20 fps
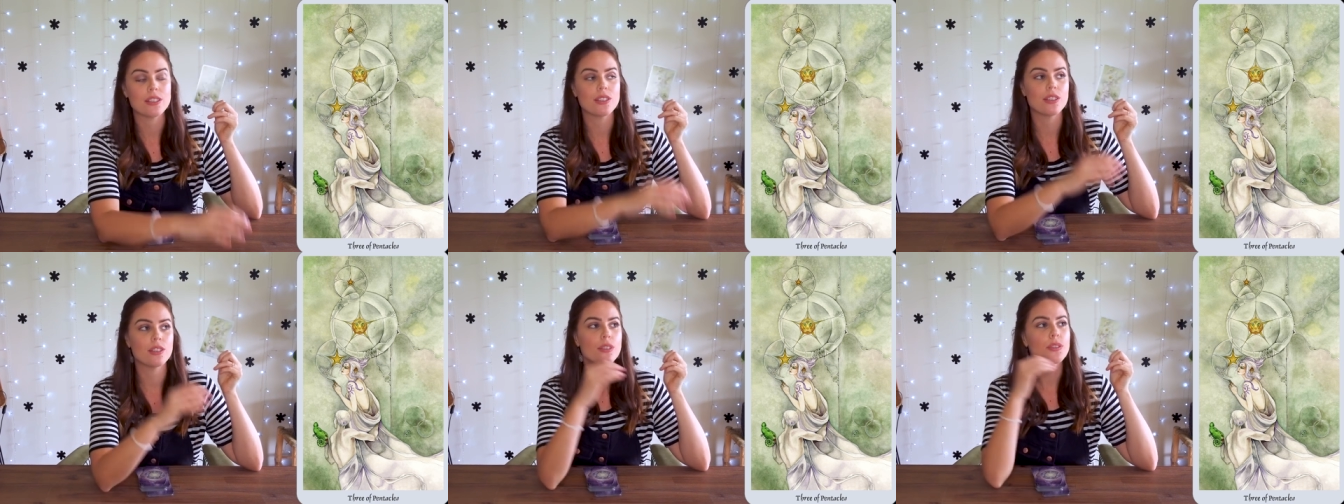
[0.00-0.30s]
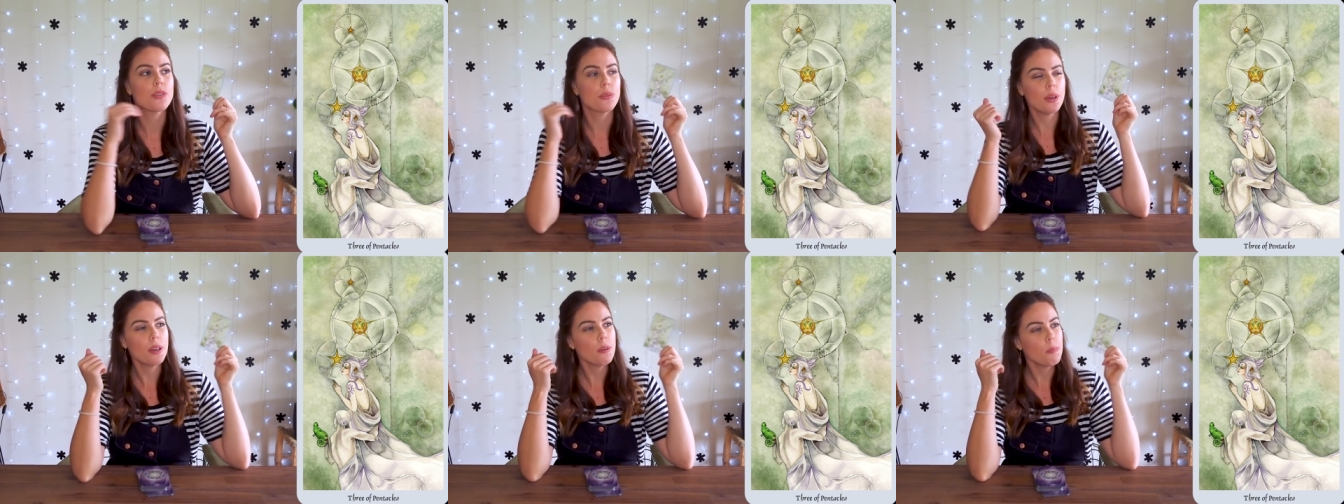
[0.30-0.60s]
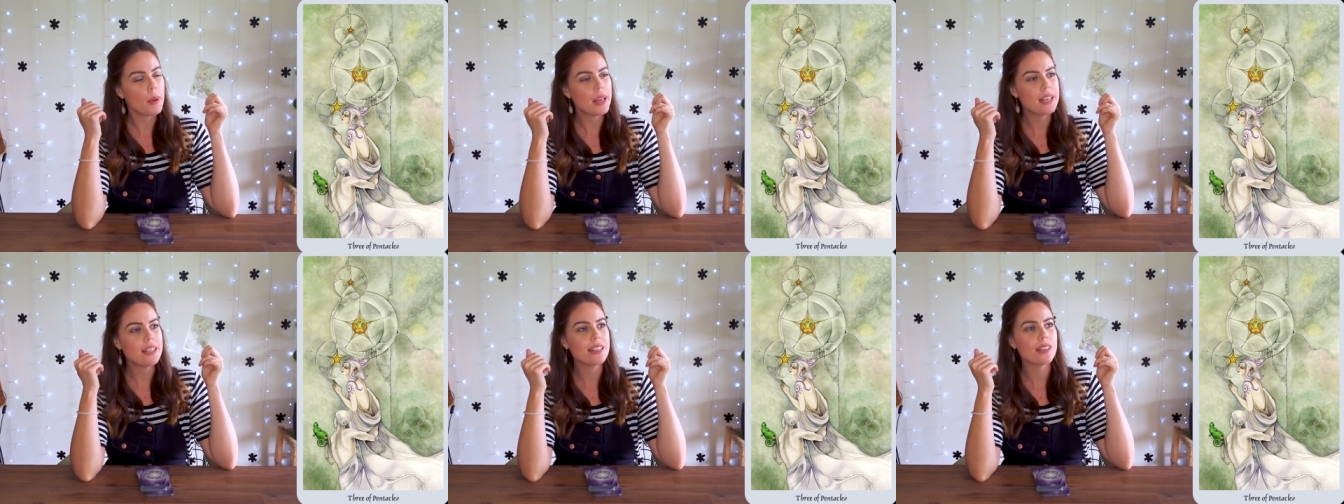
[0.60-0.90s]
So the Three
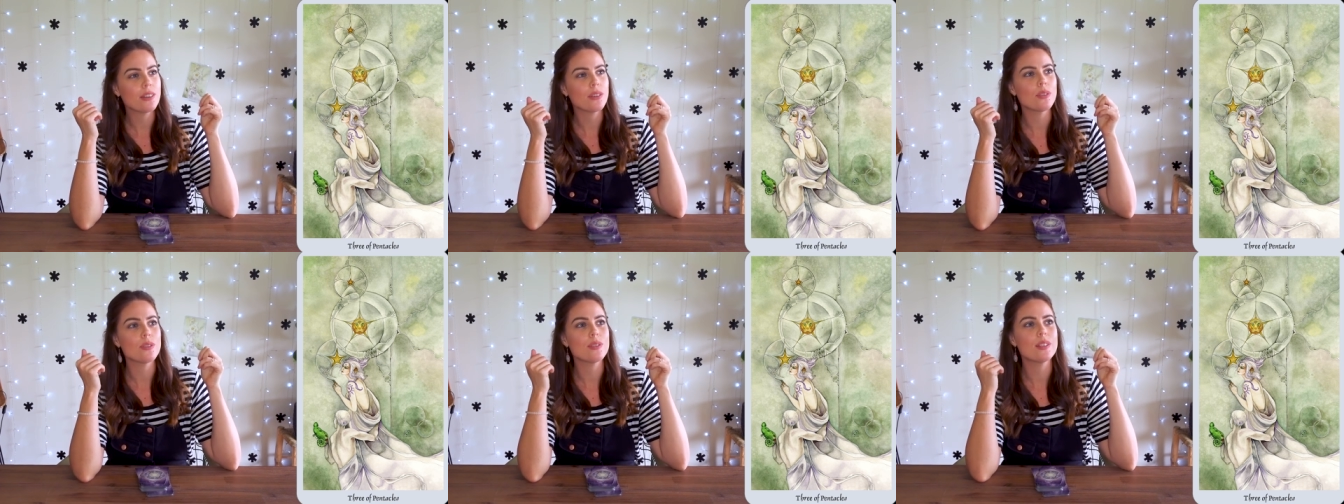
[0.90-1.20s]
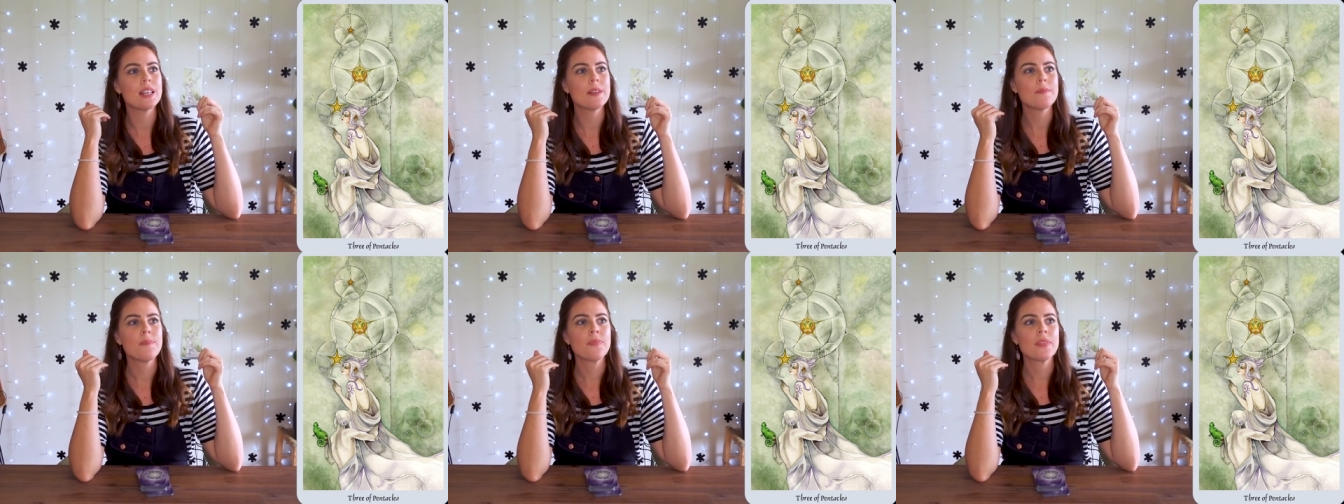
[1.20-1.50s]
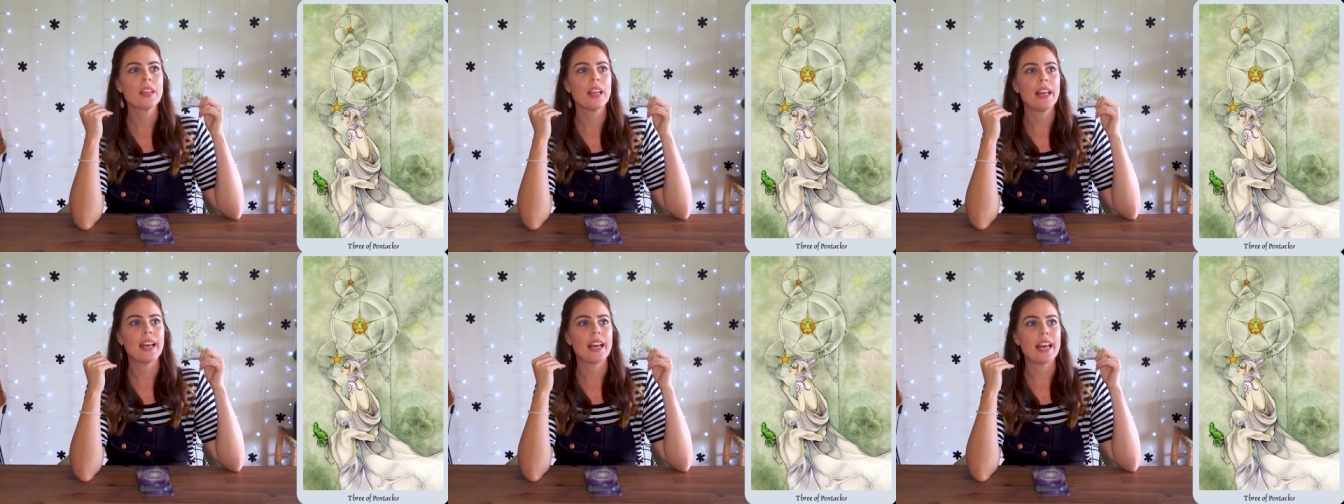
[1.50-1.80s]
of Pentacles
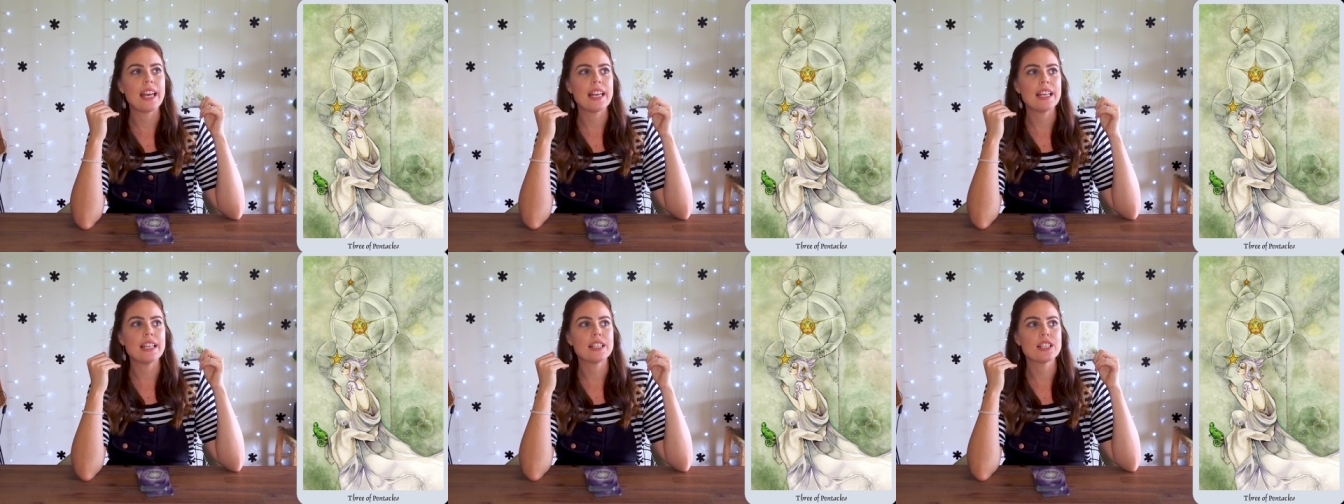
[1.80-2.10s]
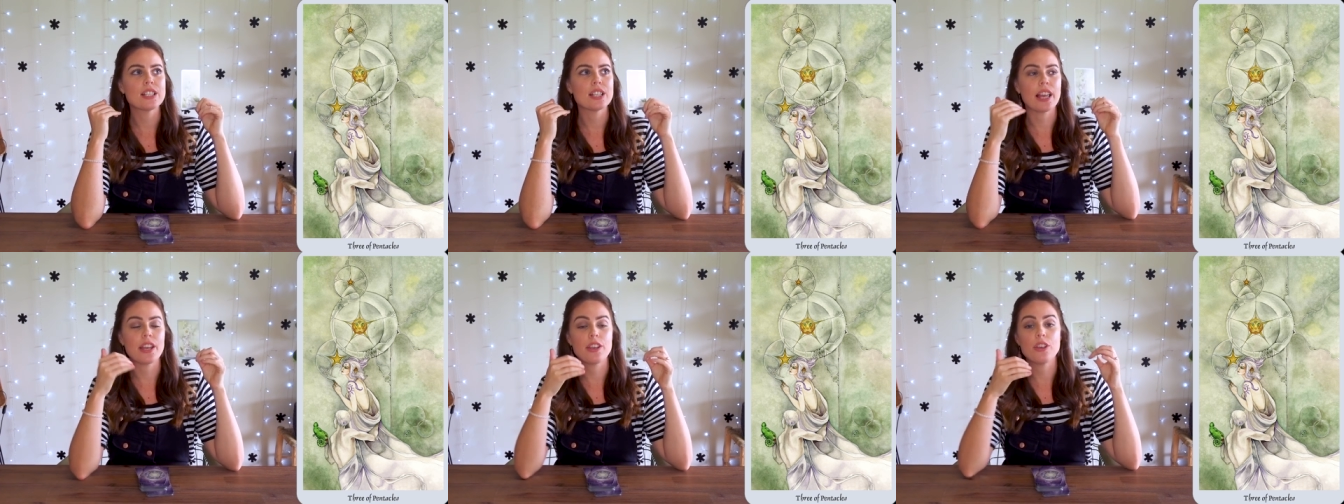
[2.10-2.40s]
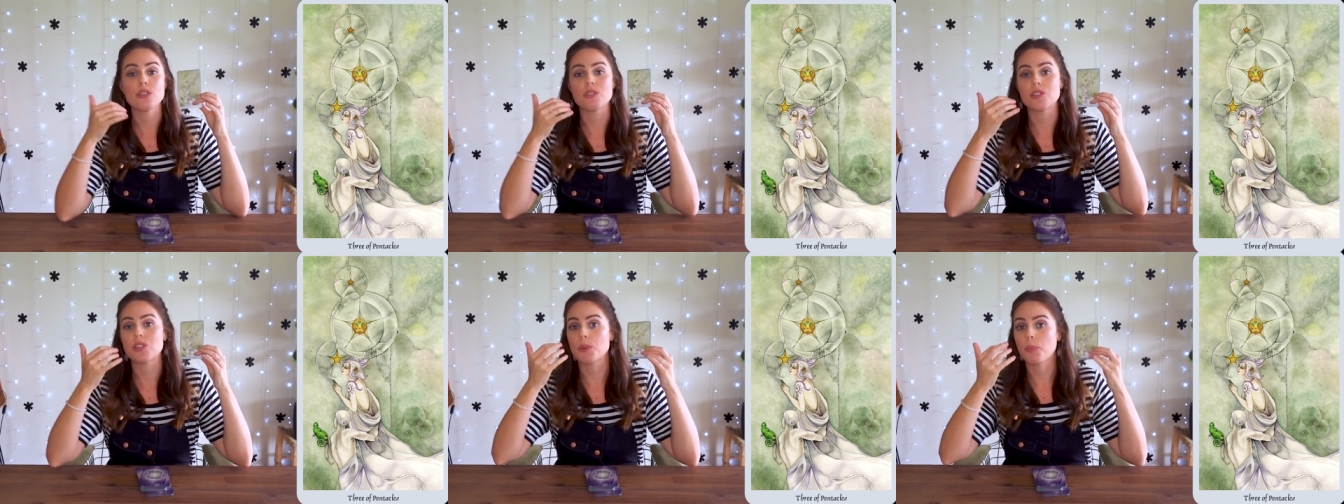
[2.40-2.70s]
is like
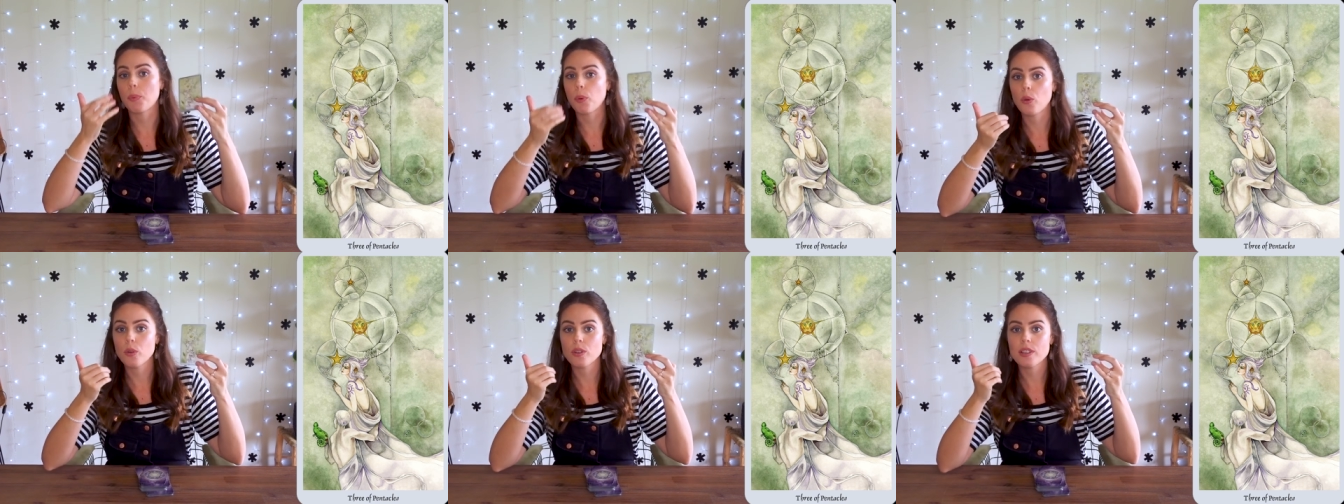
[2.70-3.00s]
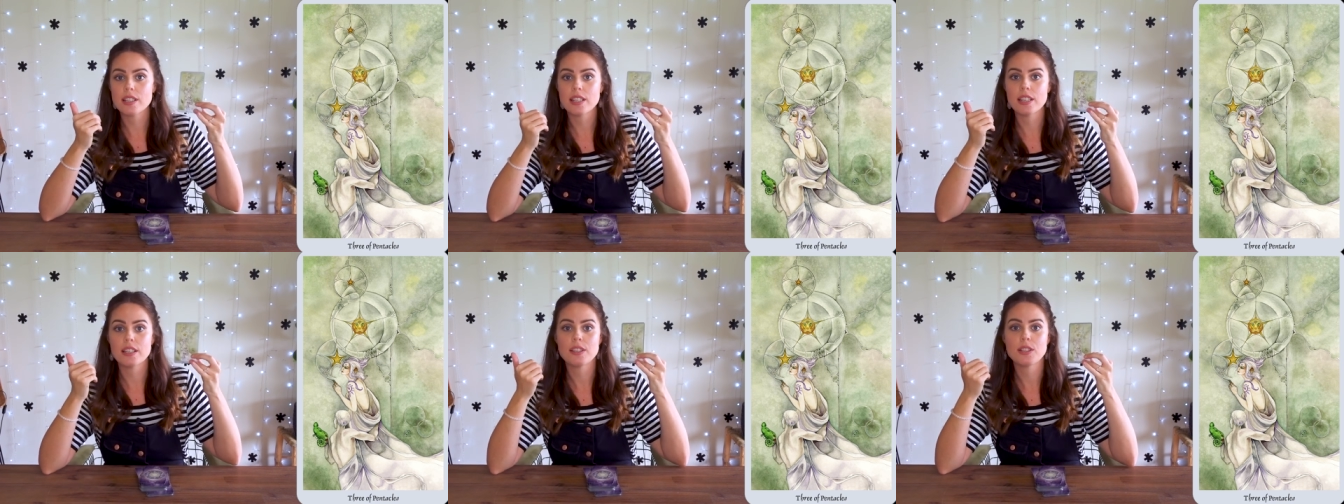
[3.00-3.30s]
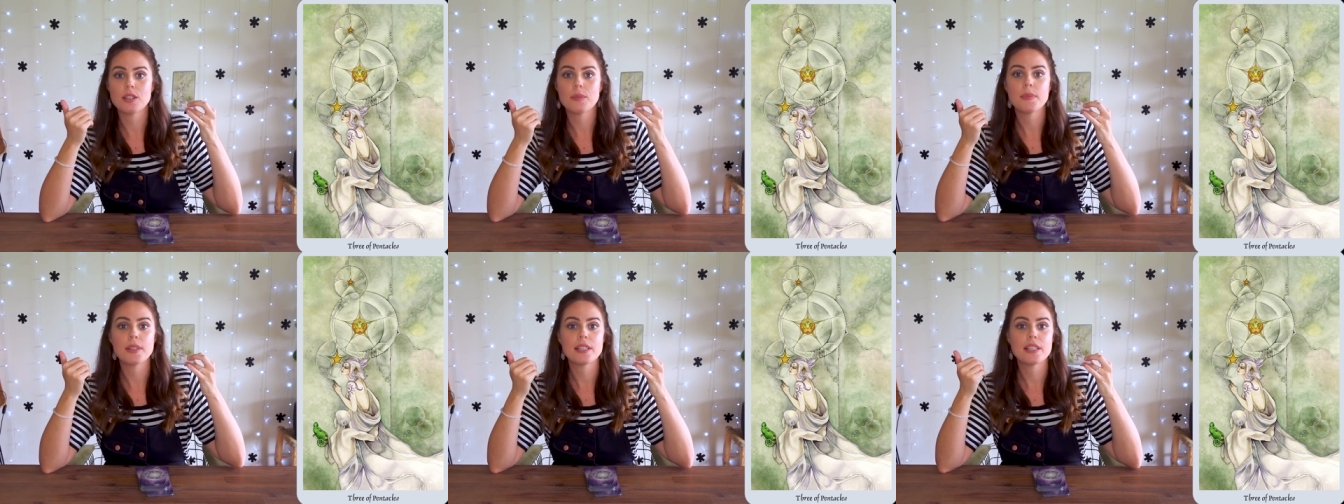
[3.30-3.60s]
your support system.